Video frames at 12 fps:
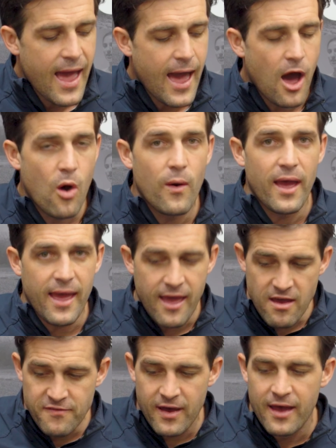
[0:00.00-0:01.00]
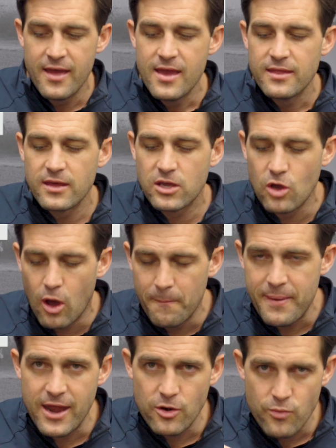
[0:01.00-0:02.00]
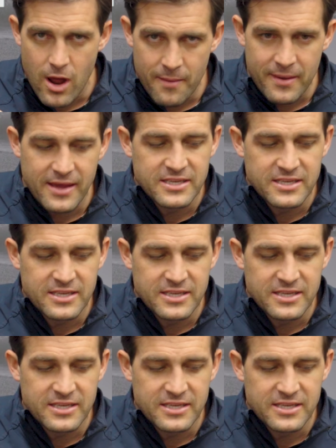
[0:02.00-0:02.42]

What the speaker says: However, the compounded rubber